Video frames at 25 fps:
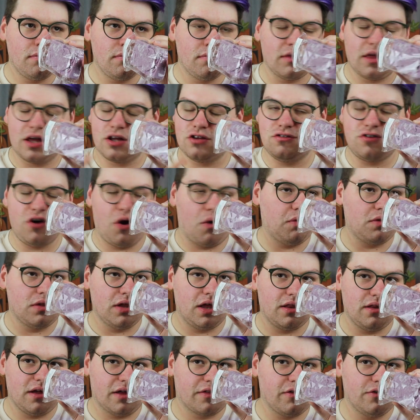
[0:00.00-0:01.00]
Like
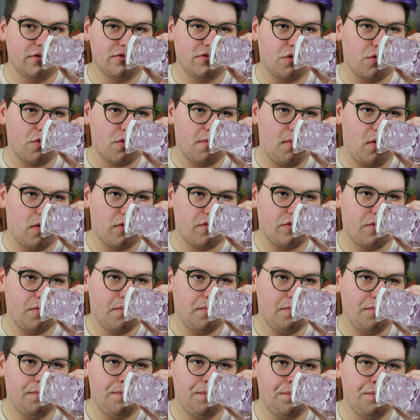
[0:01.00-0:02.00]
totally like those cereal bars.
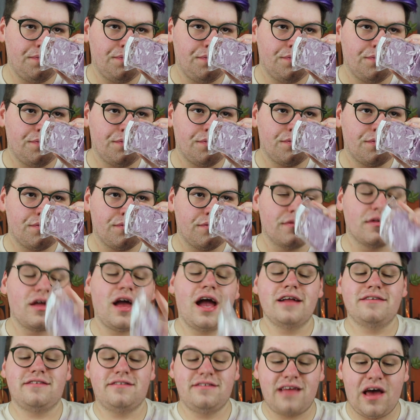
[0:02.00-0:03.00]

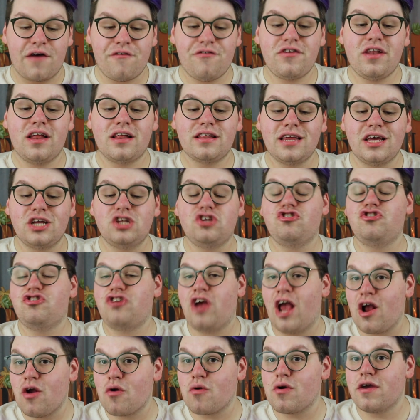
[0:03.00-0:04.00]
It's definitely
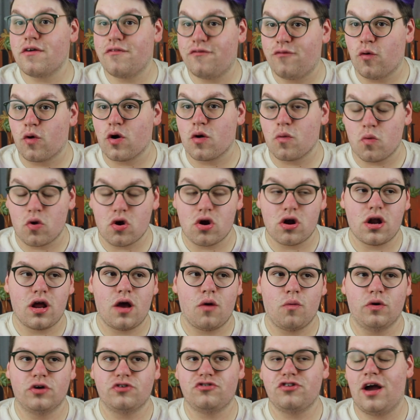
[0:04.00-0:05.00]
cherry
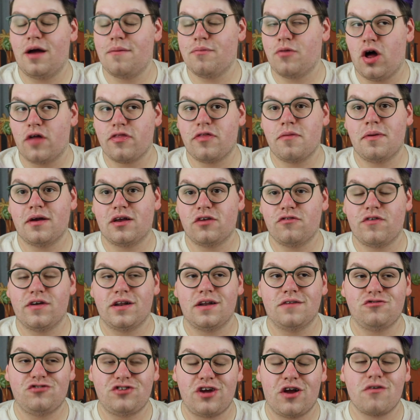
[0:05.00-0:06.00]
forward, which I'm not the biggest fan
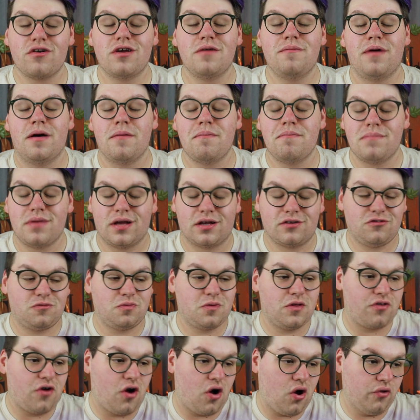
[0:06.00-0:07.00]
of cherry, but mixed
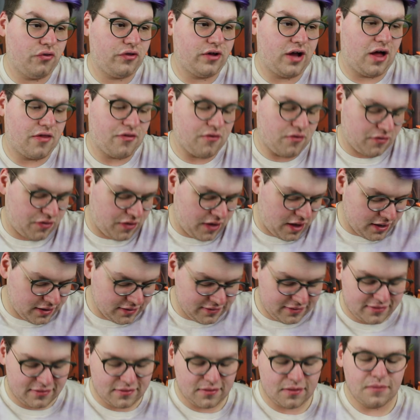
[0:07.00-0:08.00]
with all the other
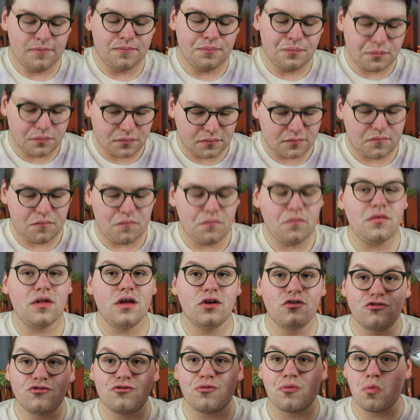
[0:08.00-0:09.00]
things,
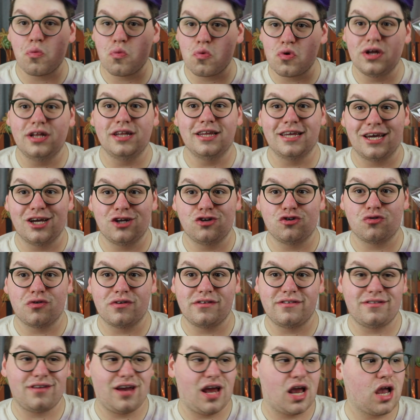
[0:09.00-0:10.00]
it's really
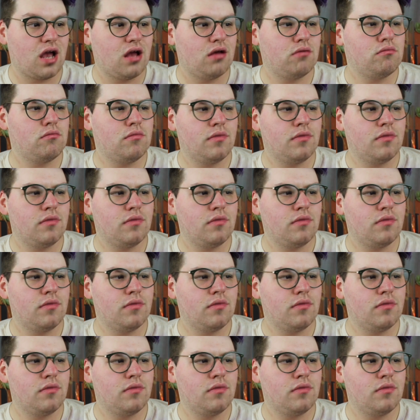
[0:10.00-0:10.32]
interesting.